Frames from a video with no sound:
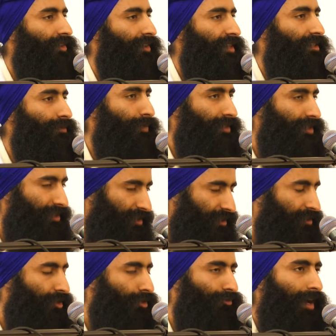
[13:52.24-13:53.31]
this. But
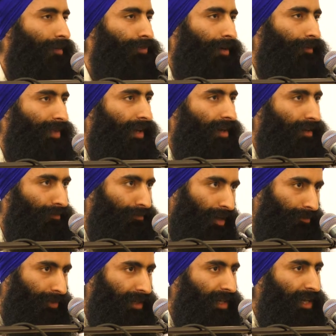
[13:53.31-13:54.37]
just to wrap up that, my
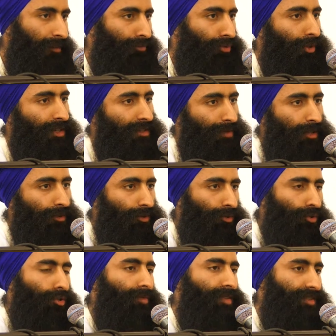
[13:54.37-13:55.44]
beginning point about Guru
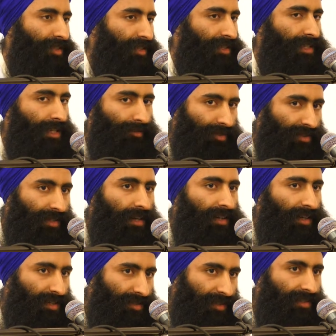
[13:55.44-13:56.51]
Gobind Singh Ji and
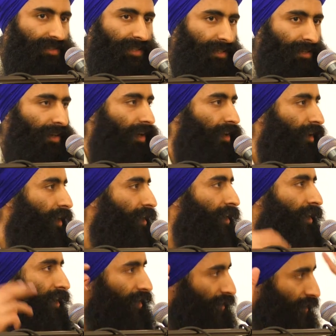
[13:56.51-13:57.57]
Vaisakhi 1699,
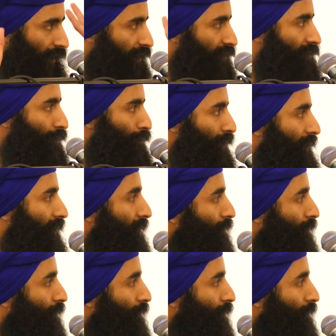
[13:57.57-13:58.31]
Khalsa week and